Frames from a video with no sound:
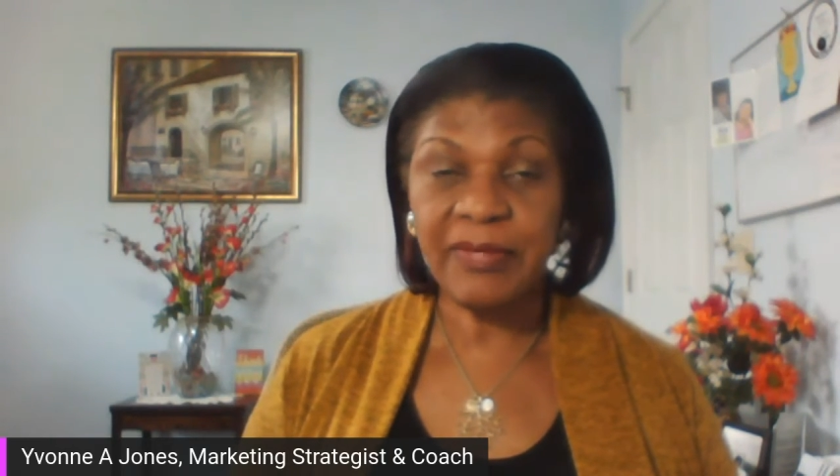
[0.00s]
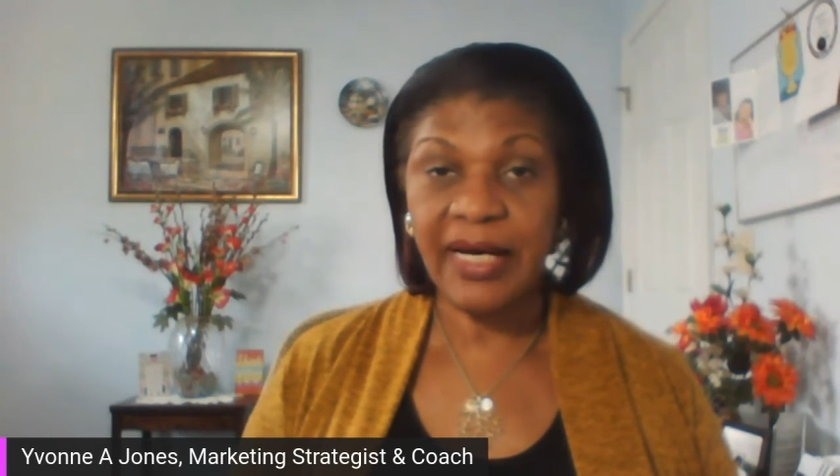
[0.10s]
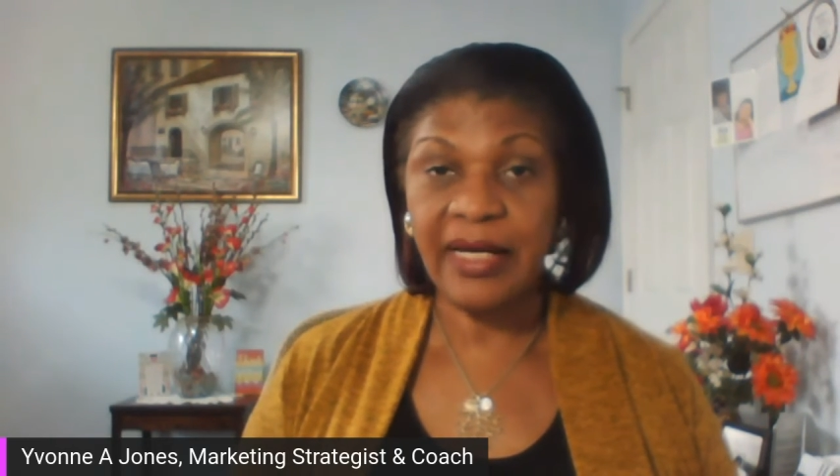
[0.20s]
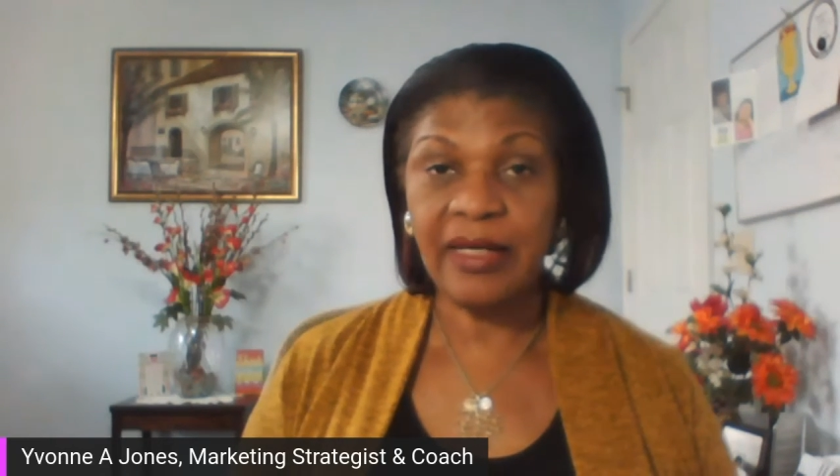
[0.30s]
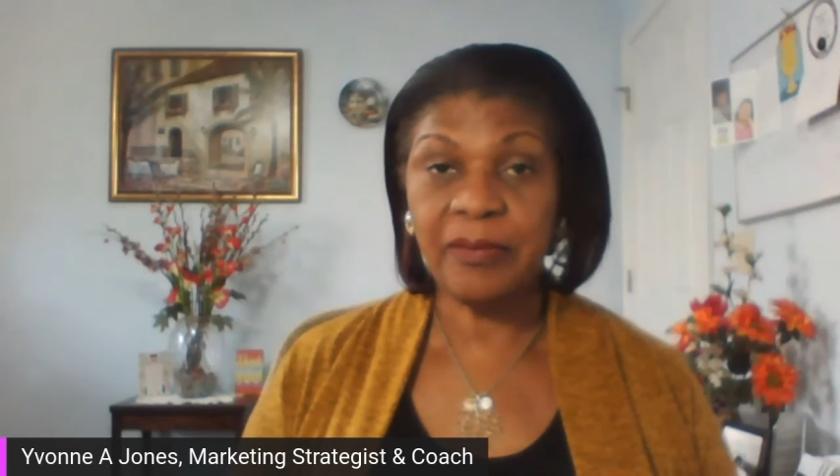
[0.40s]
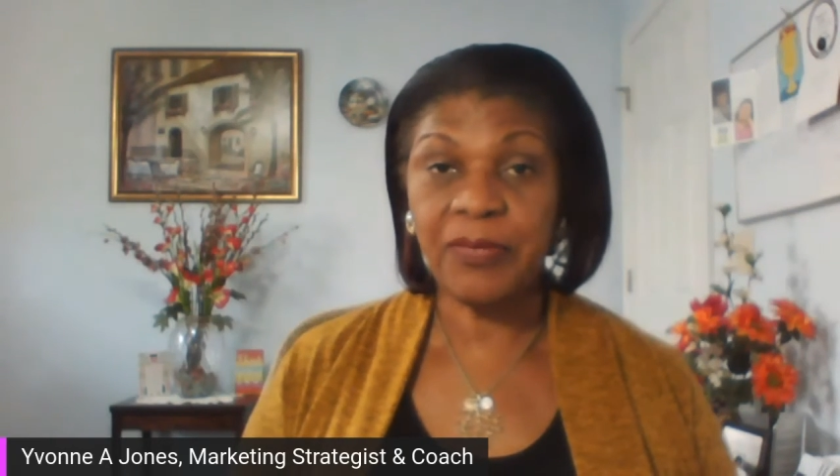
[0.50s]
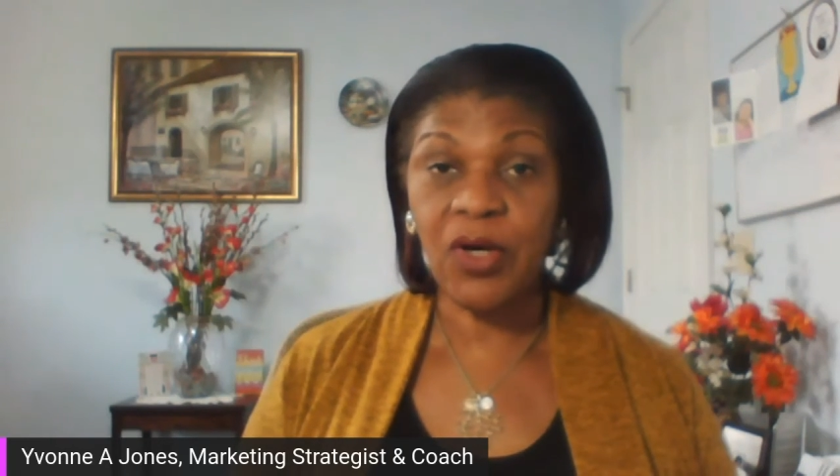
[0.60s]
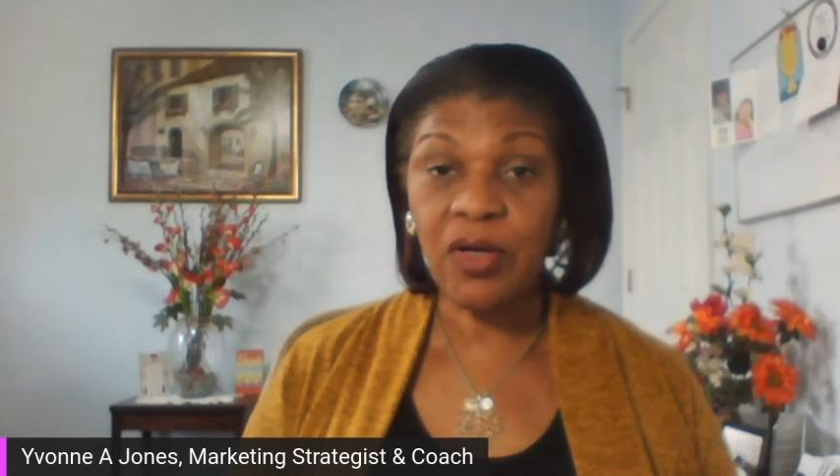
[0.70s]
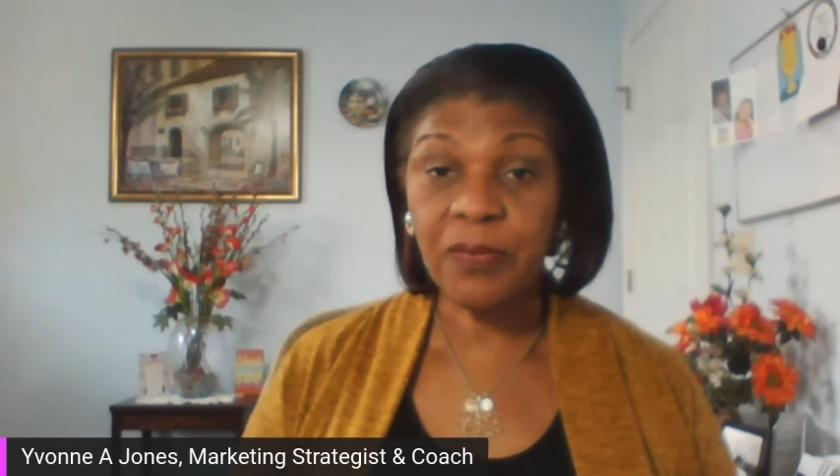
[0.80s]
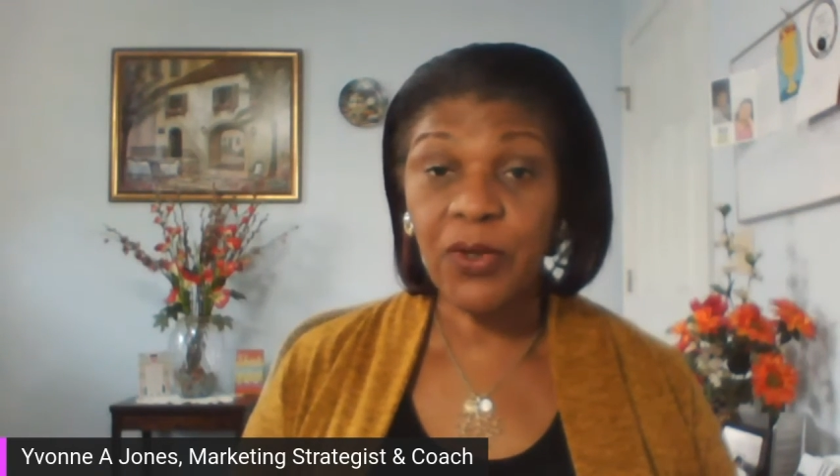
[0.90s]
my
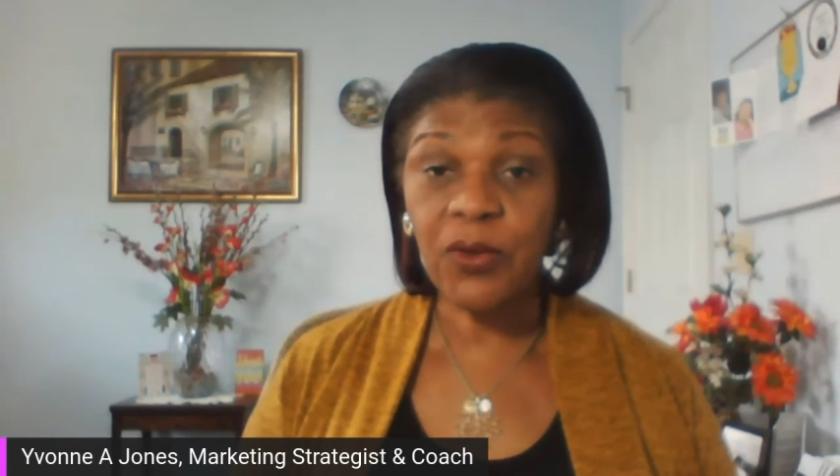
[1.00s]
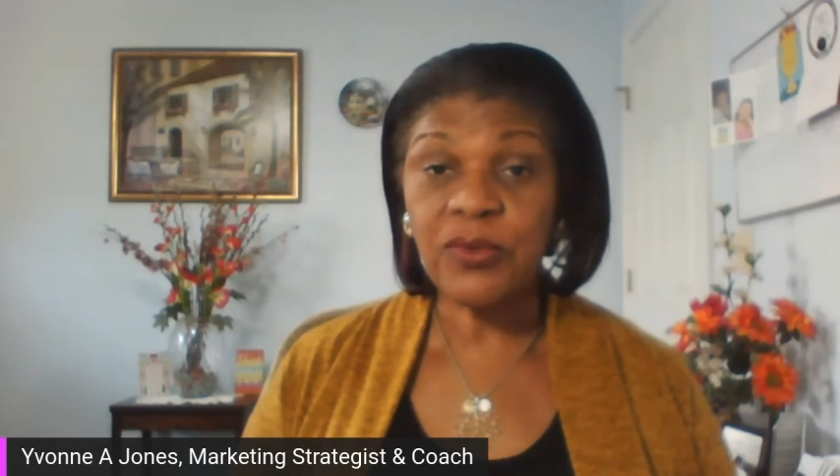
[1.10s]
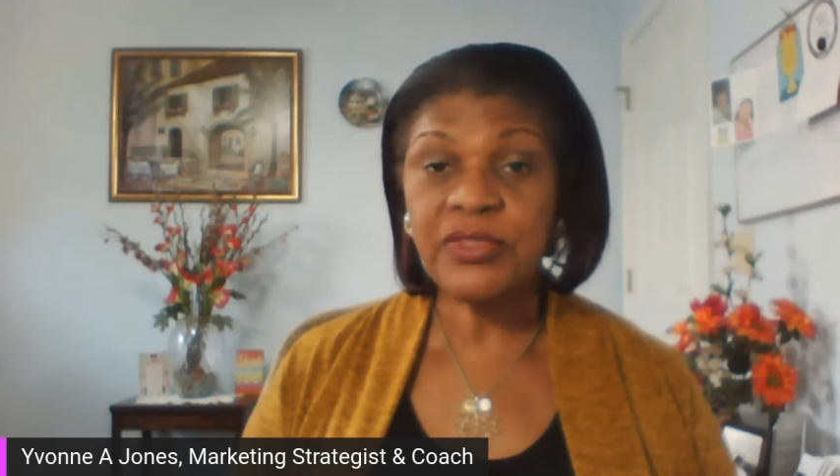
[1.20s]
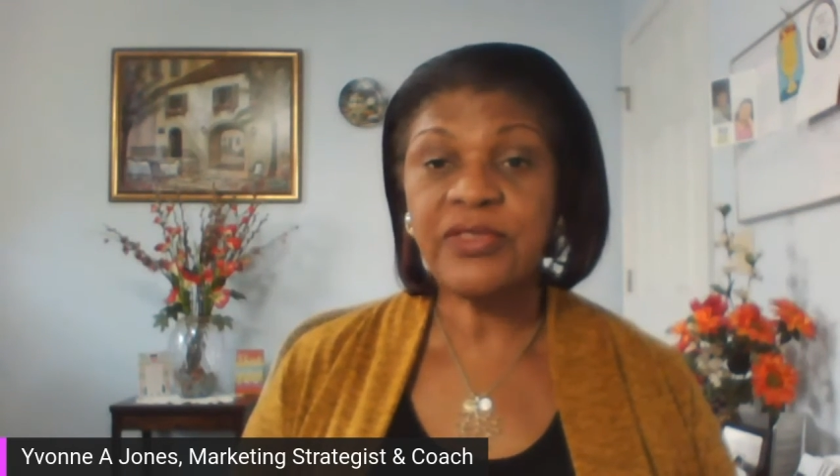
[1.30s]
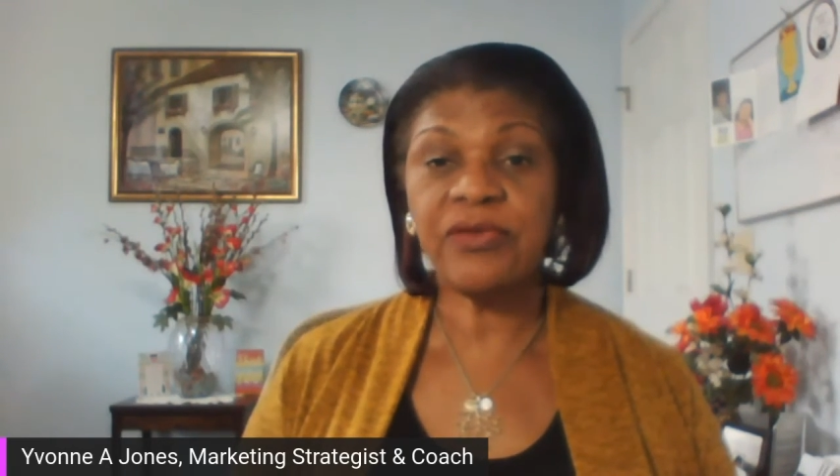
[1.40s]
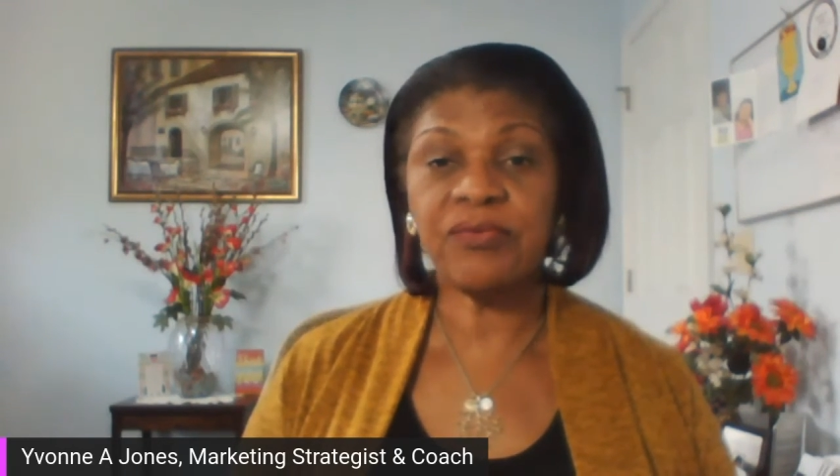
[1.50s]
blog post,